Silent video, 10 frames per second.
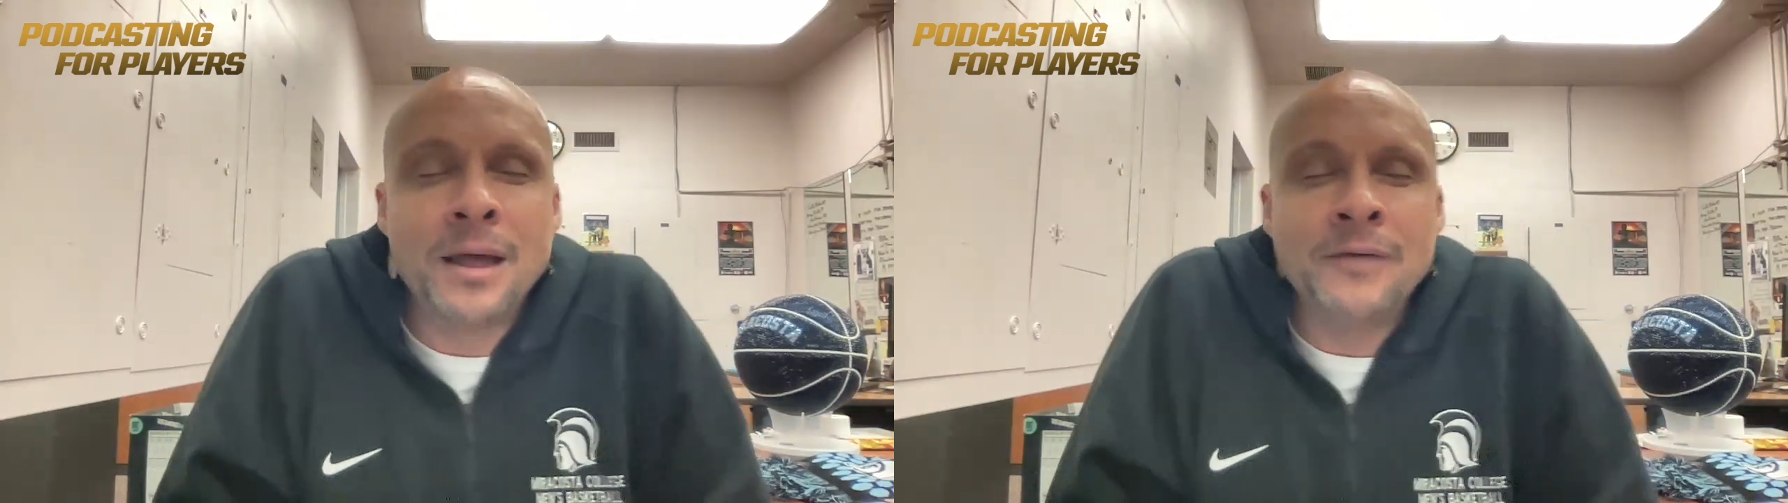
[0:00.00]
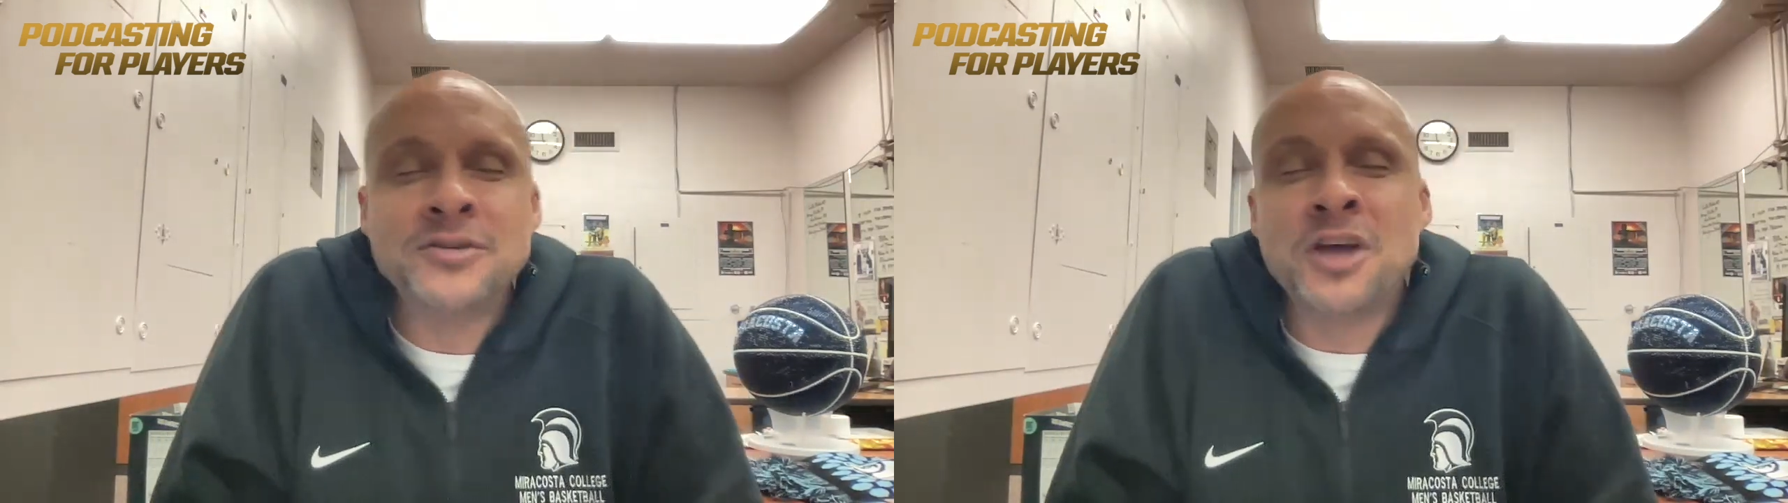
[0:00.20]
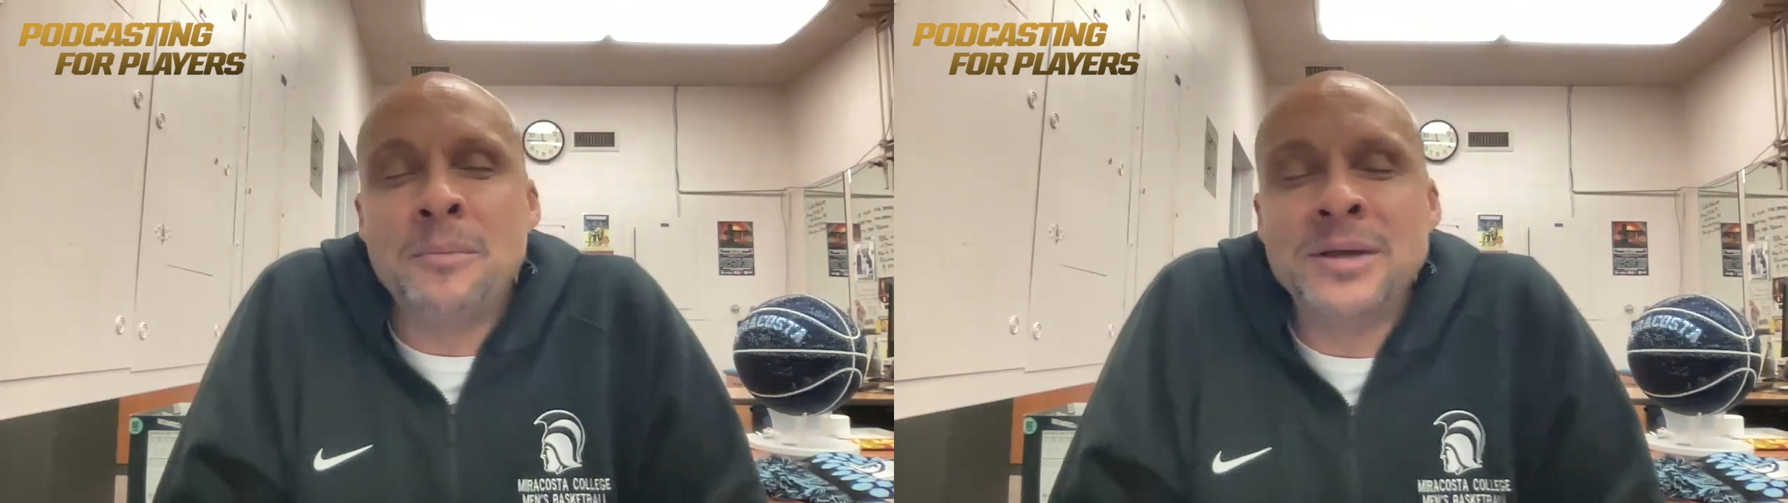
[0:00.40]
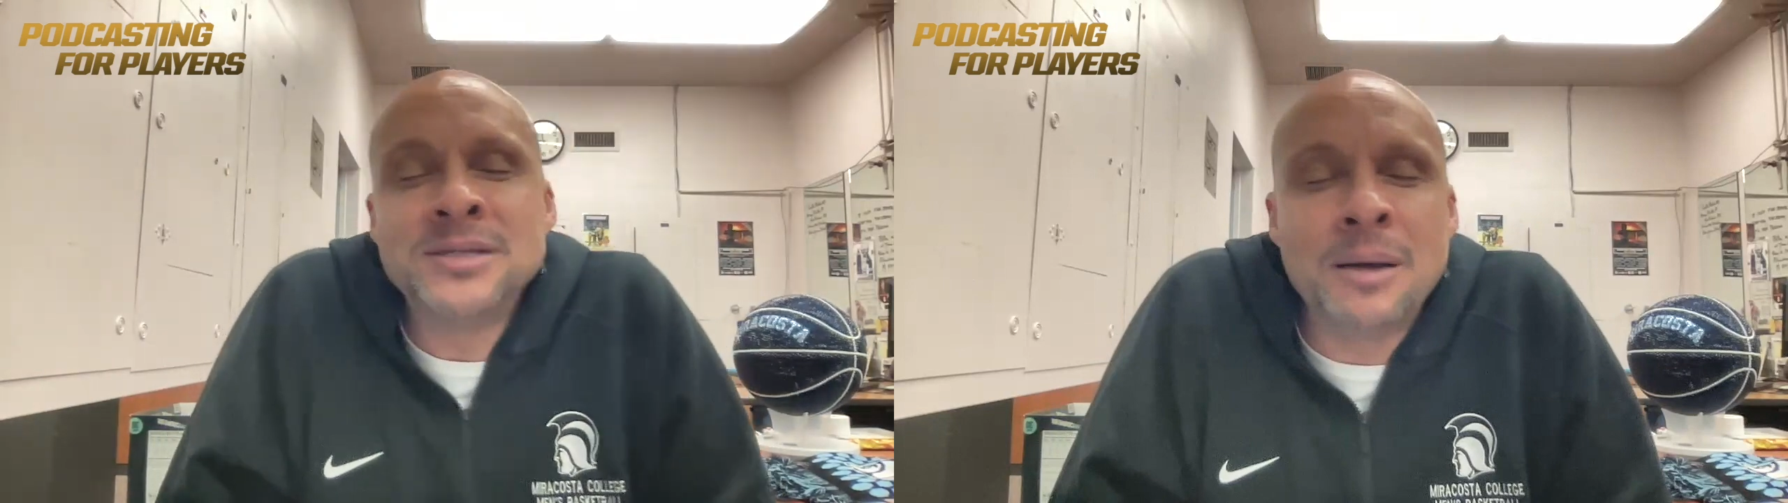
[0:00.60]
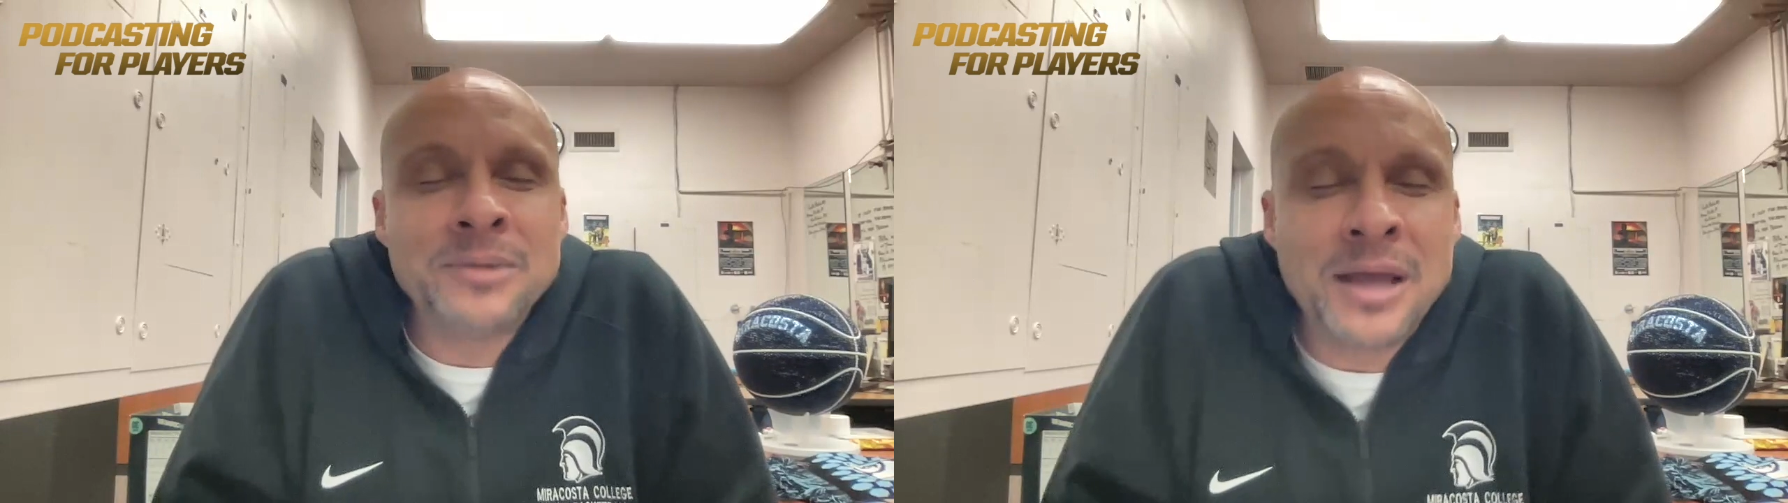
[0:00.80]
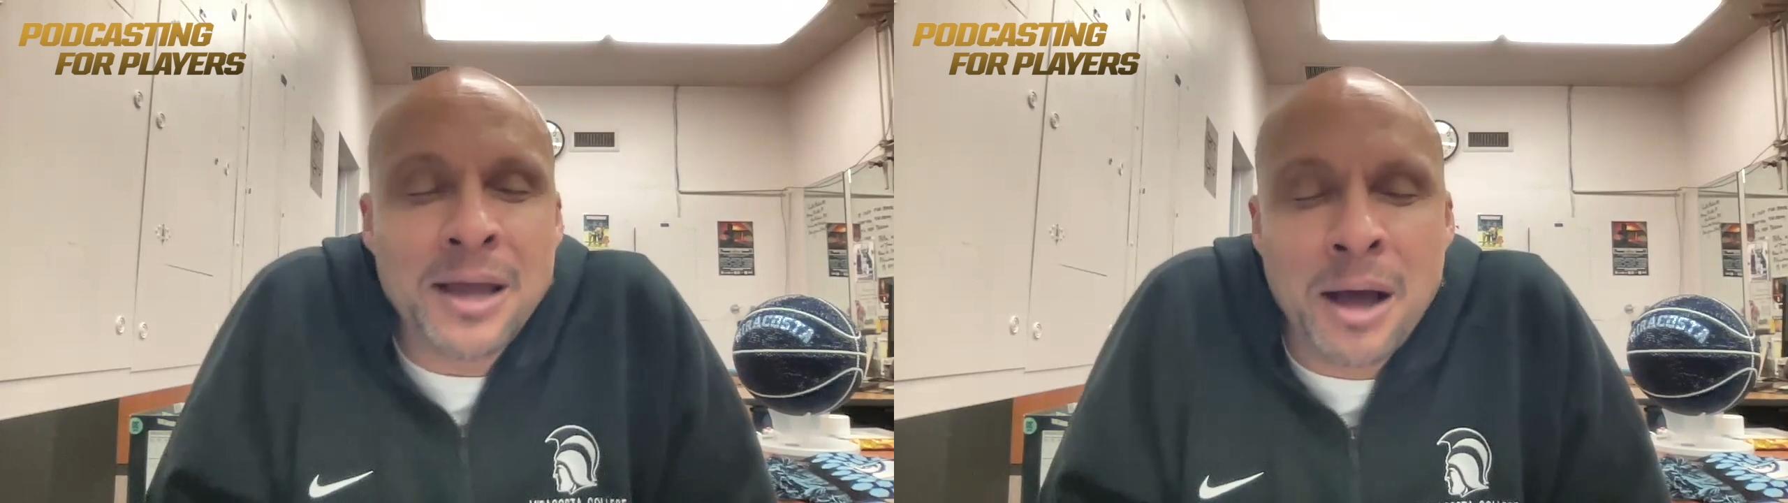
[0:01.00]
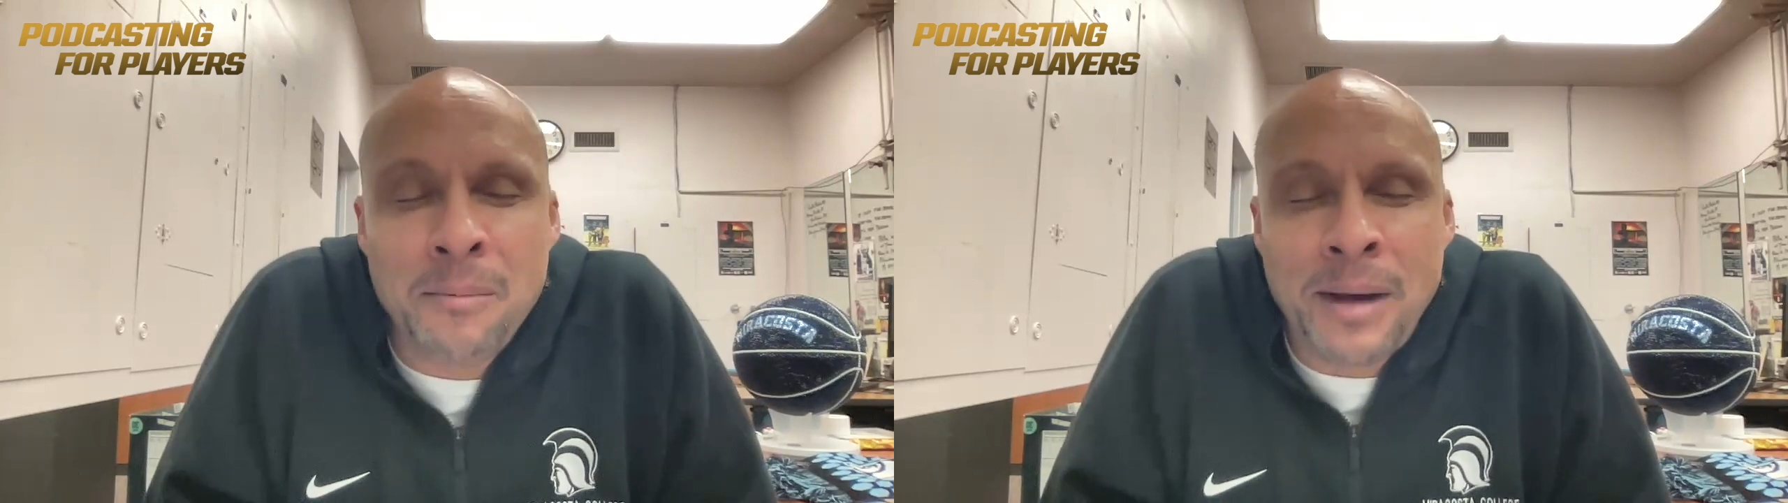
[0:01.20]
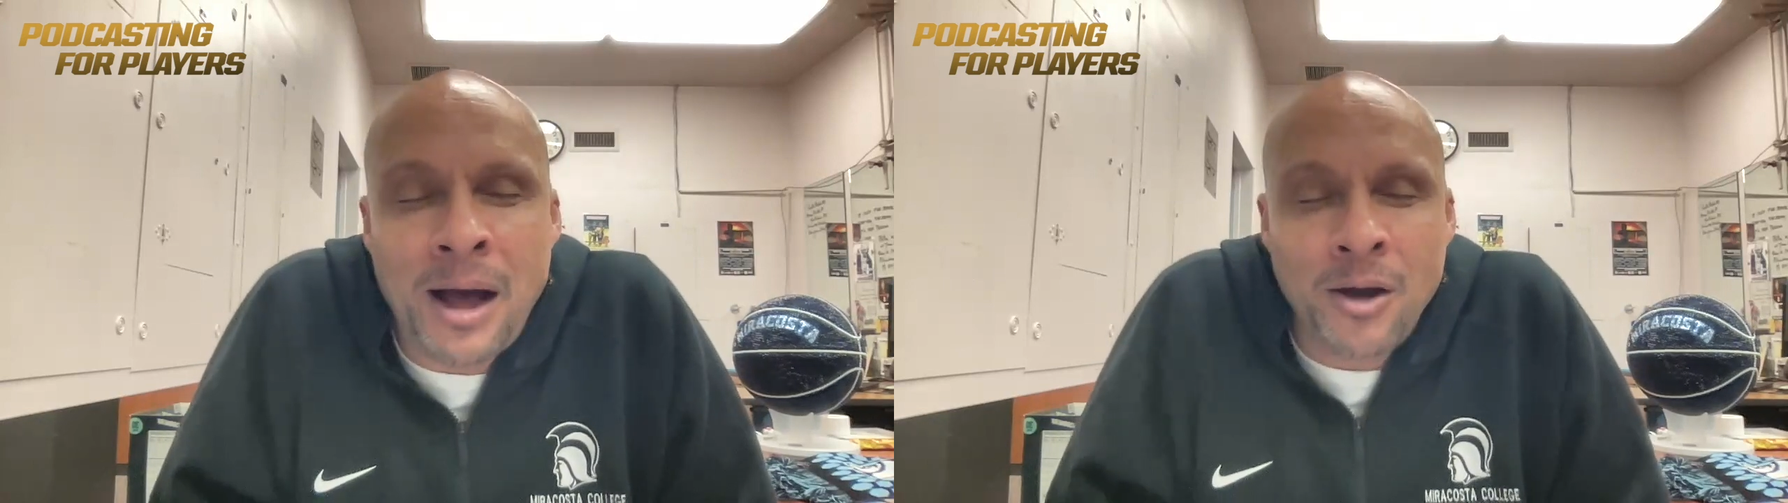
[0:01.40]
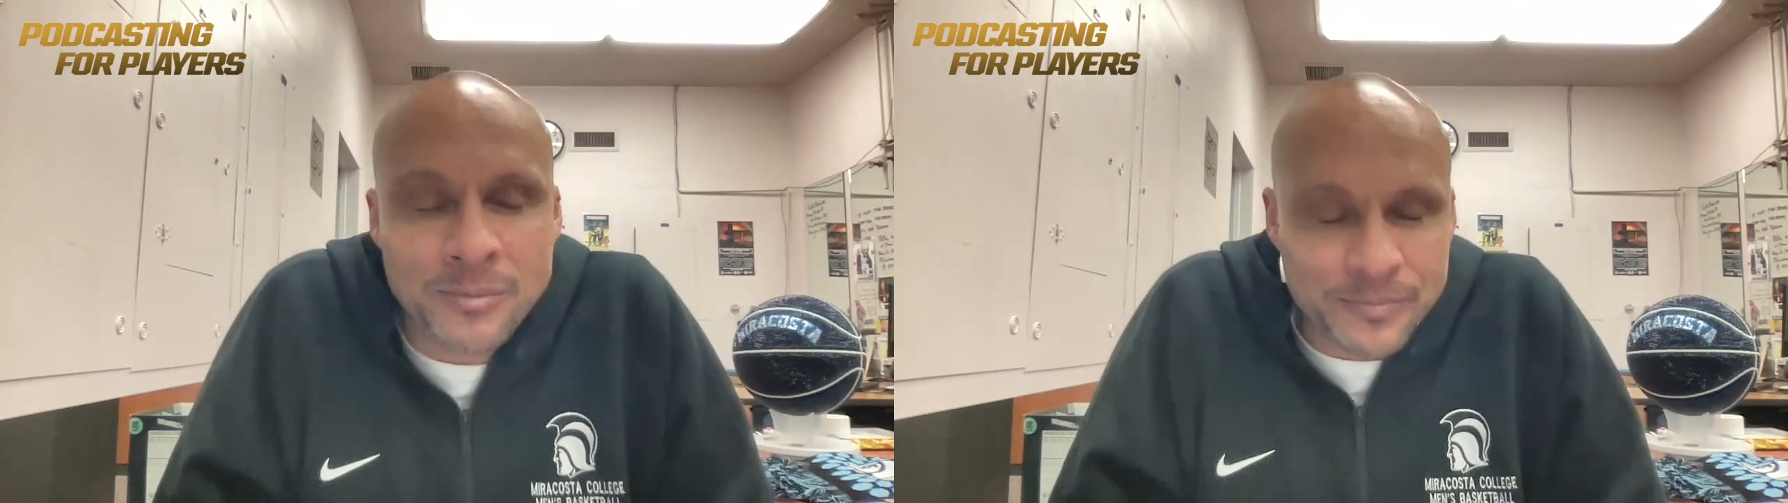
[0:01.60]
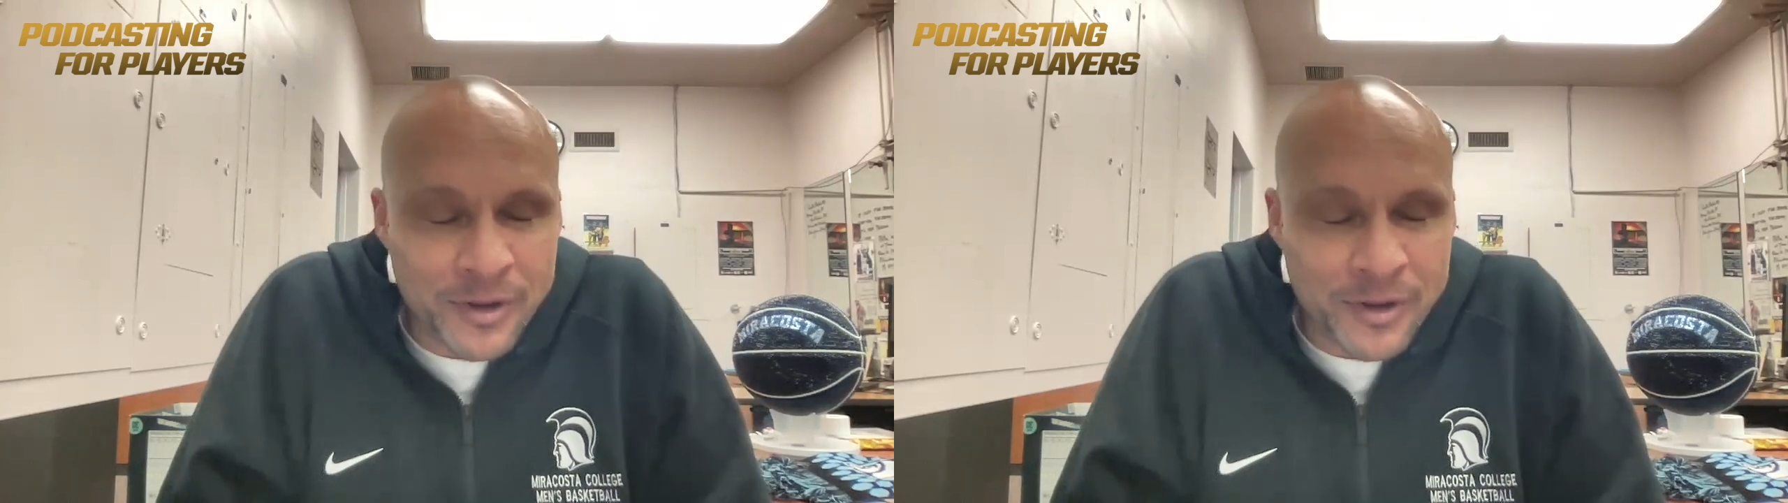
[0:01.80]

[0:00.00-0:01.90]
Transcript: if it's going to be something about